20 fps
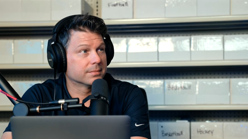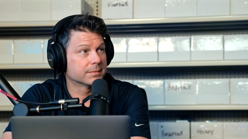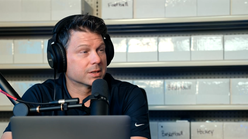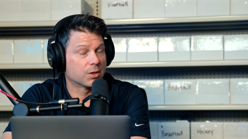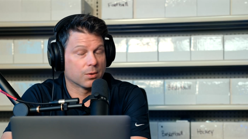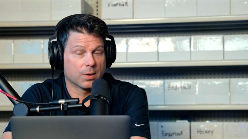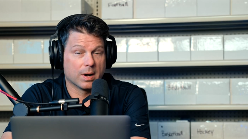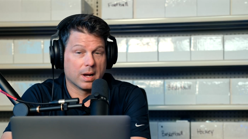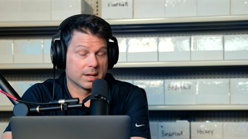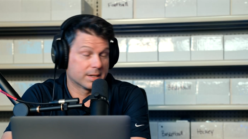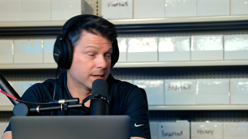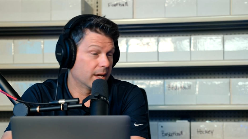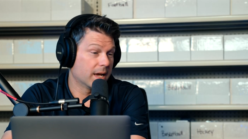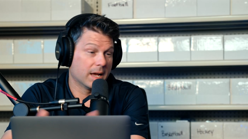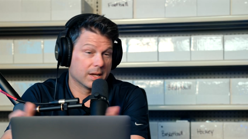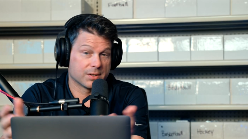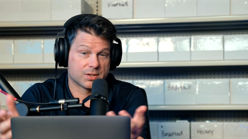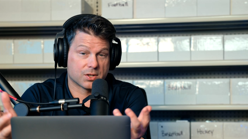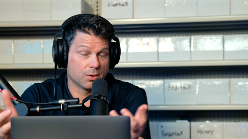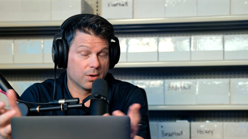Correct.
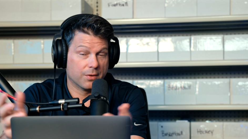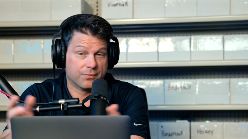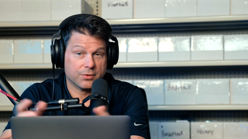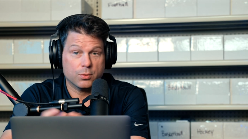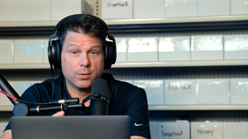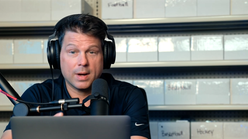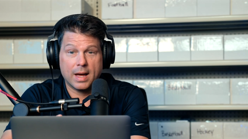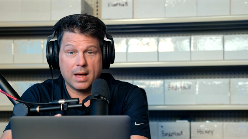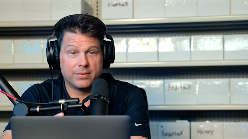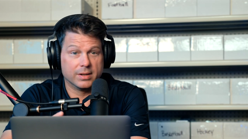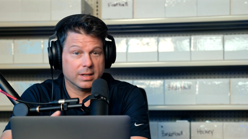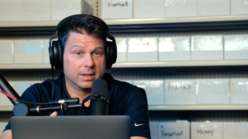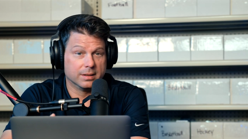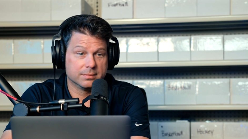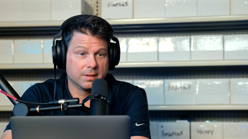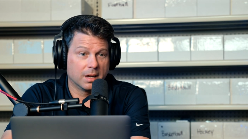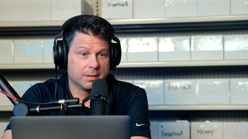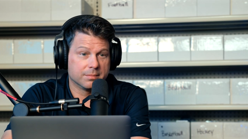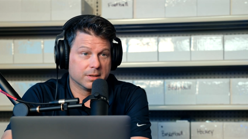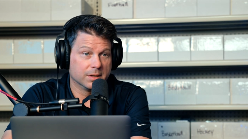Yeah. So if you have
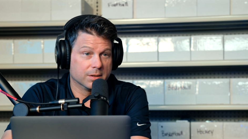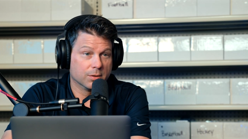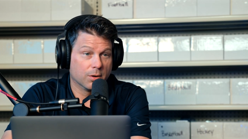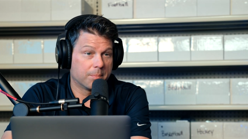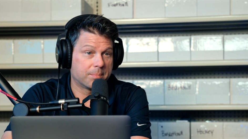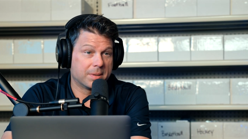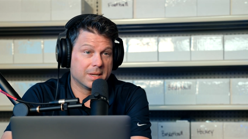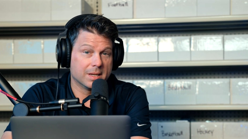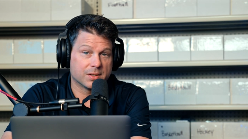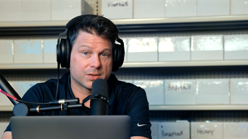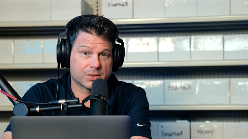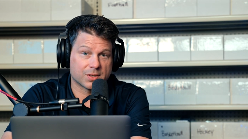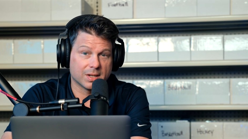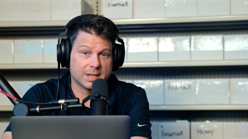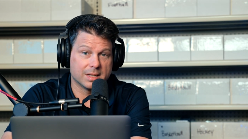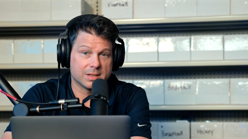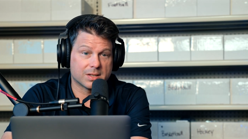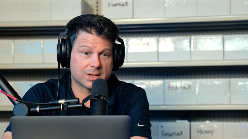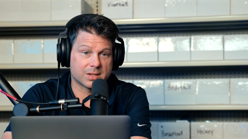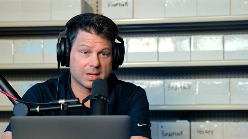a
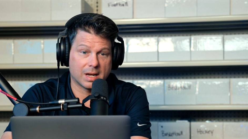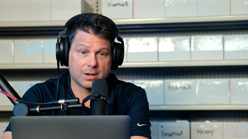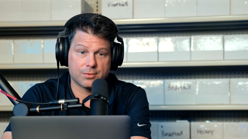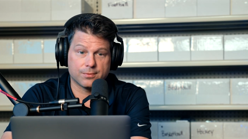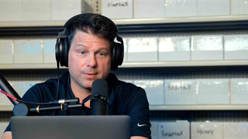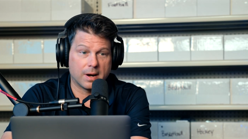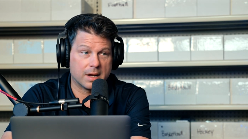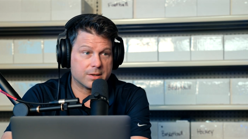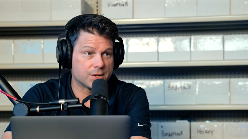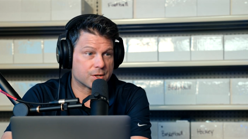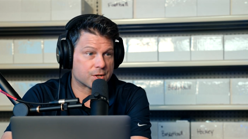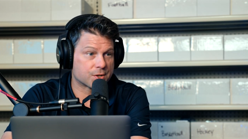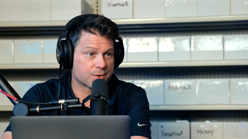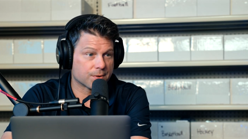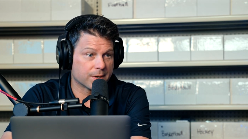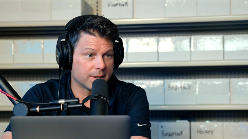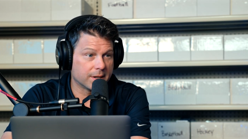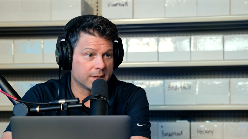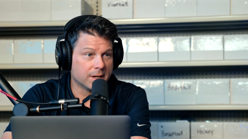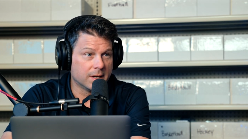PSA set
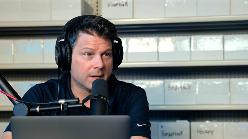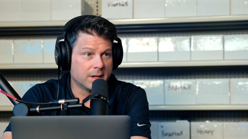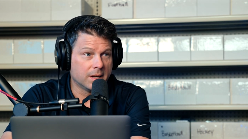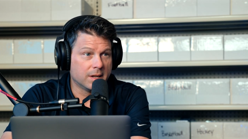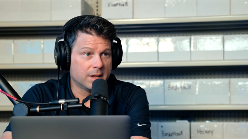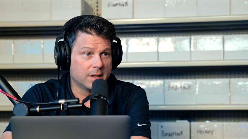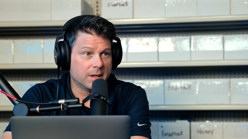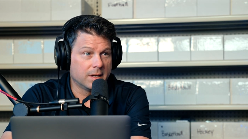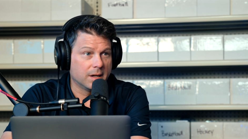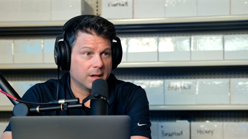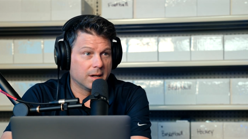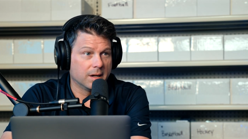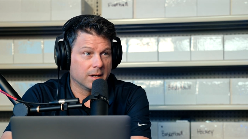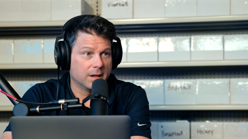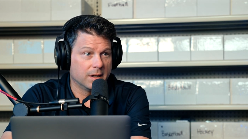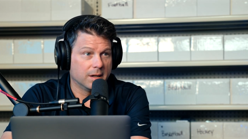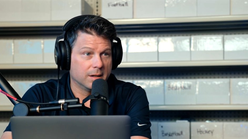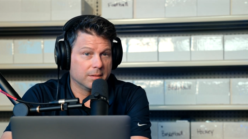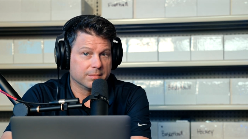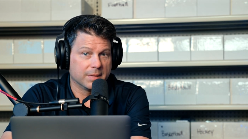registry
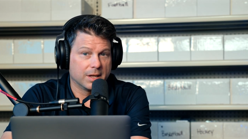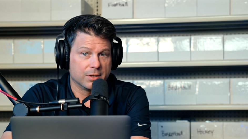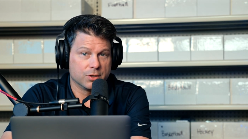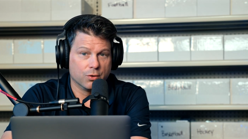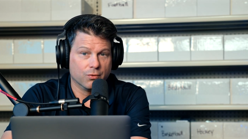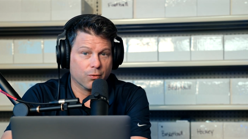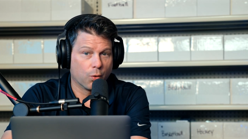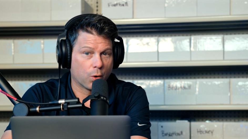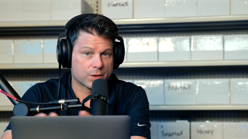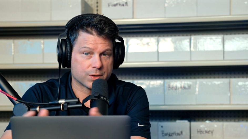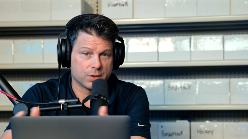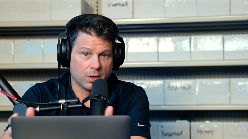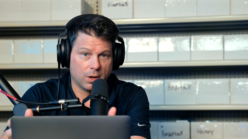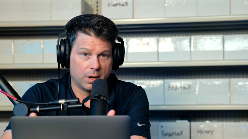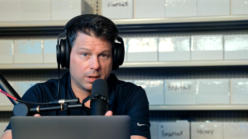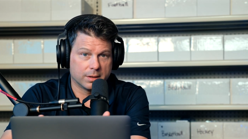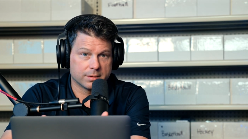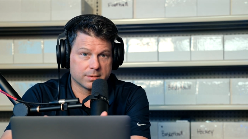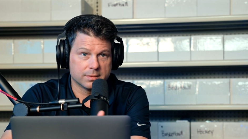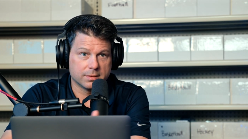that you've worked
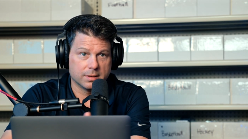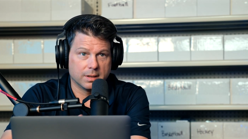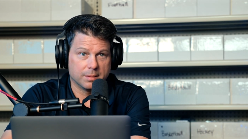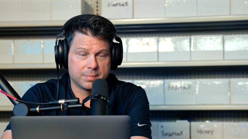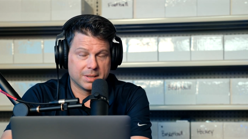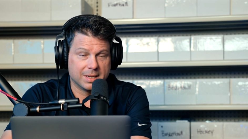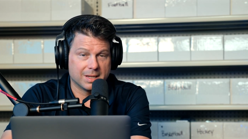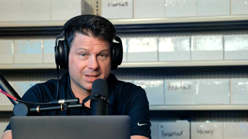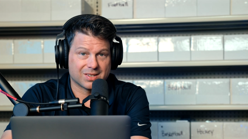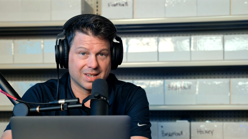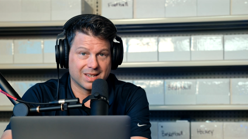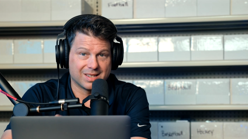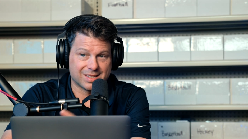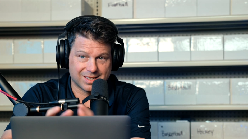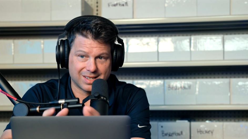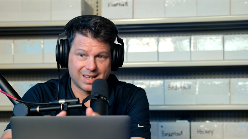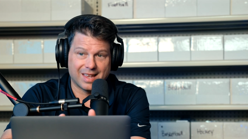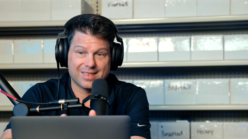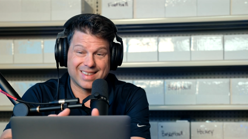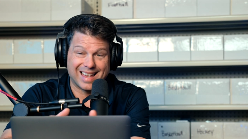on, a PSA
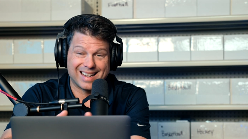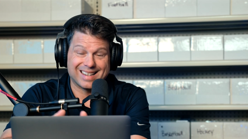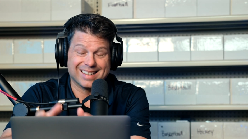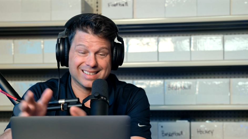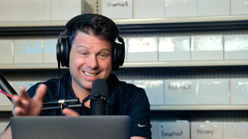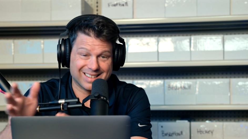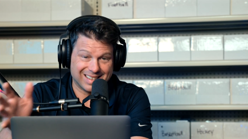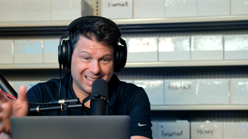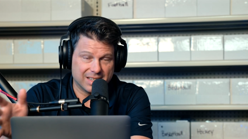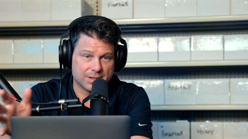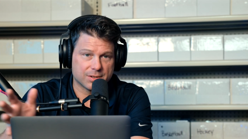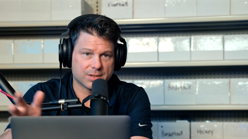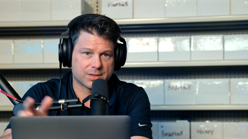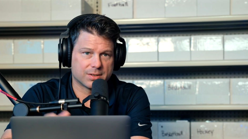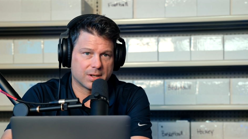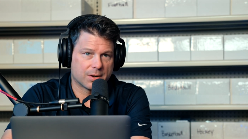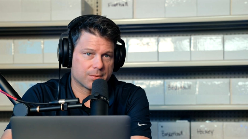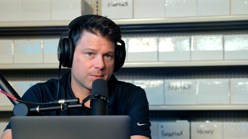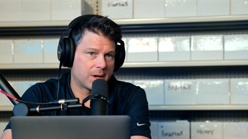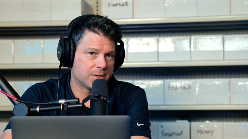set that is in a
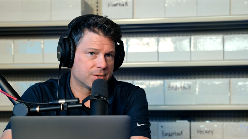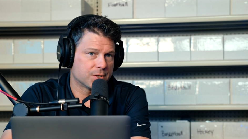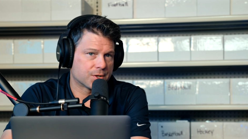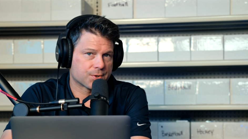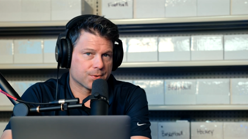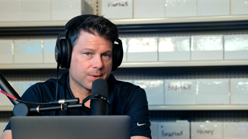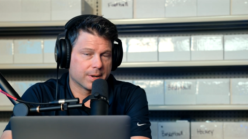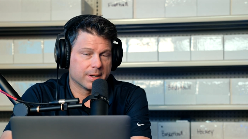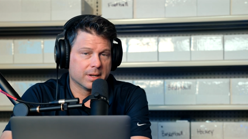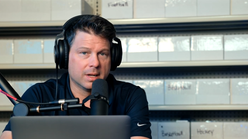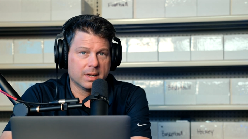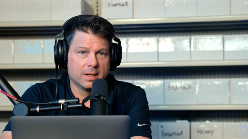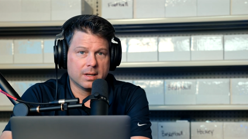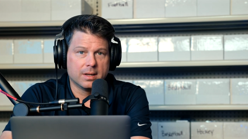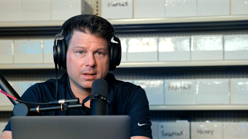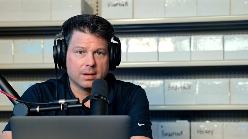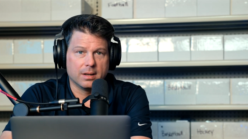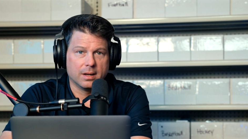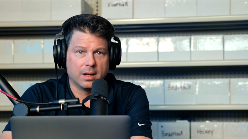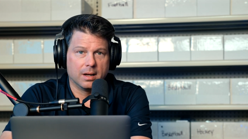set registry,
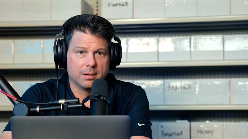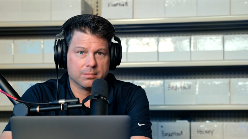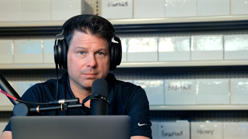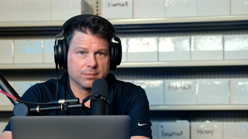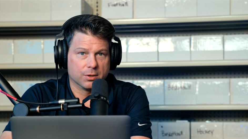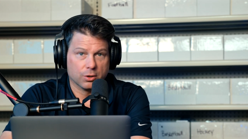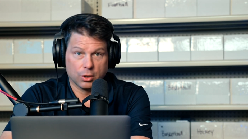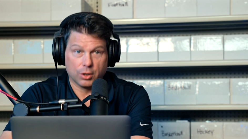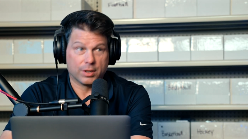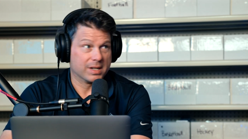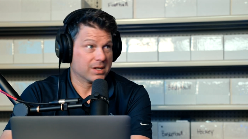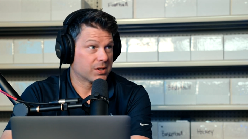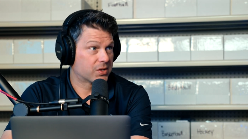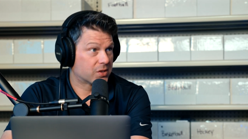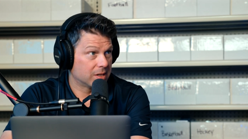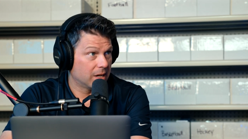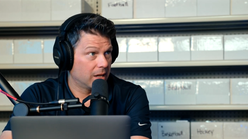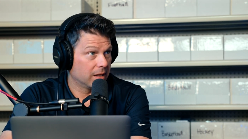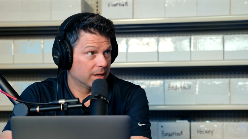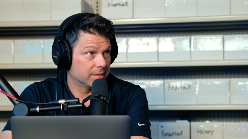you're looking to
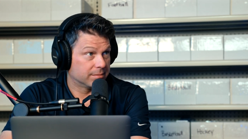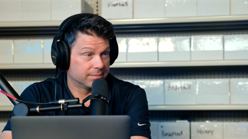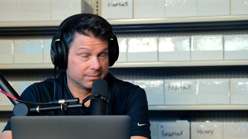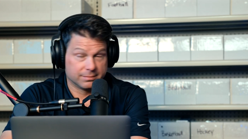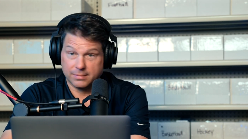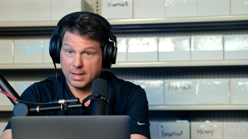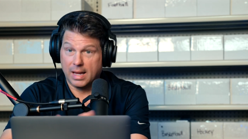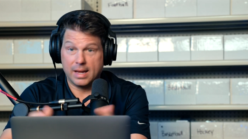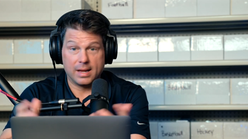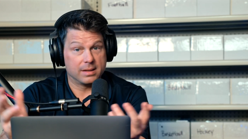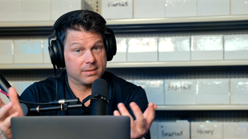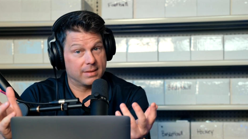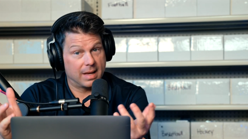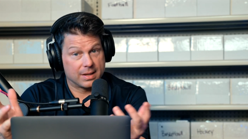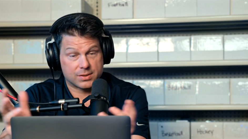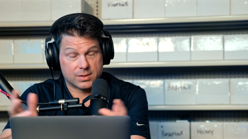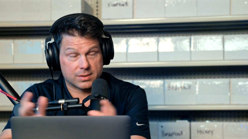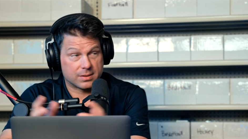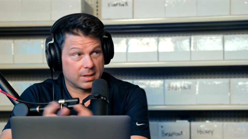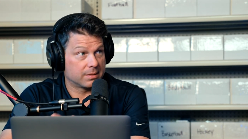sell it. Hey,
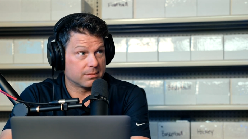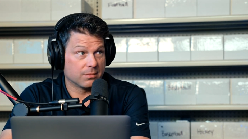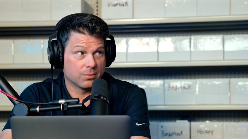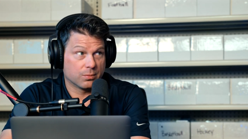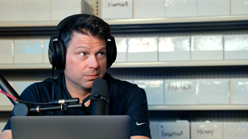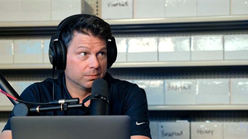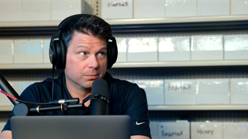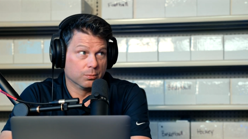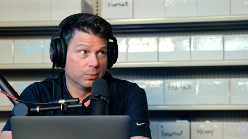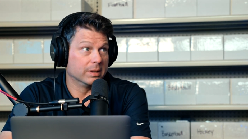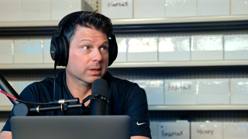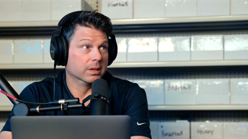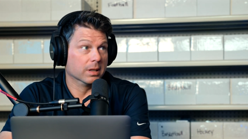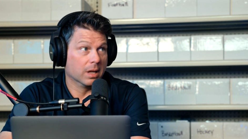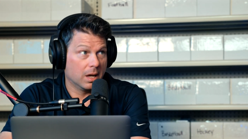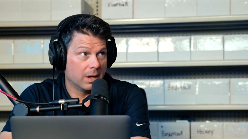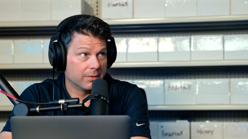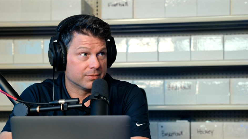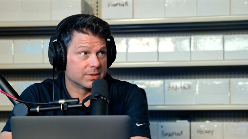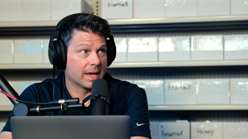we'd
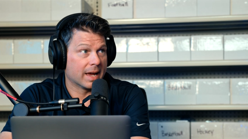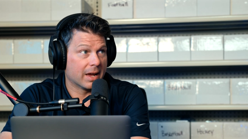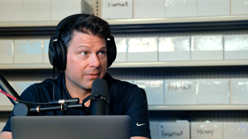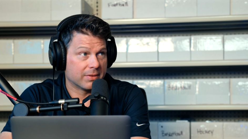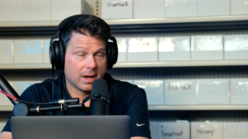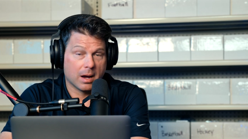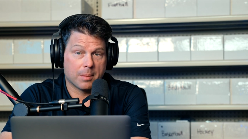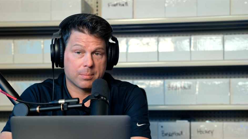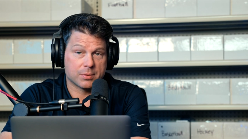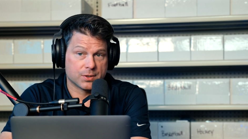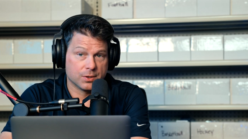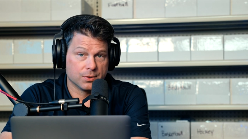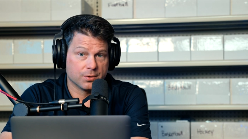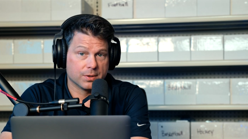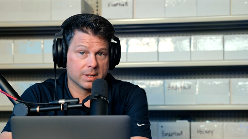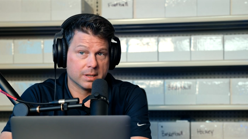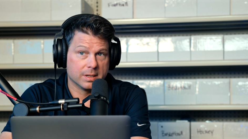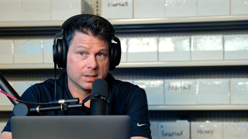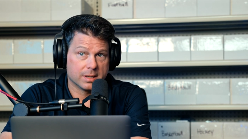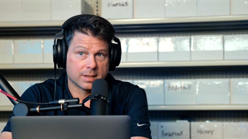love to have the
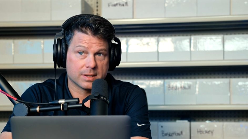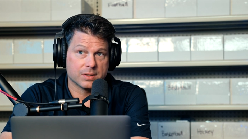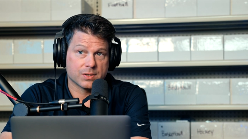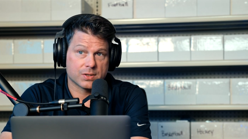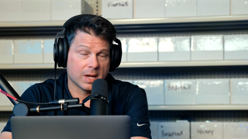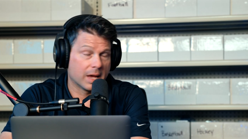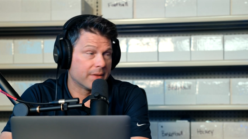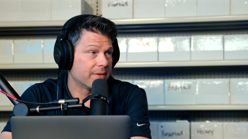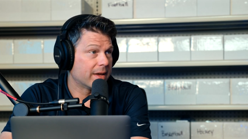opportunity to consign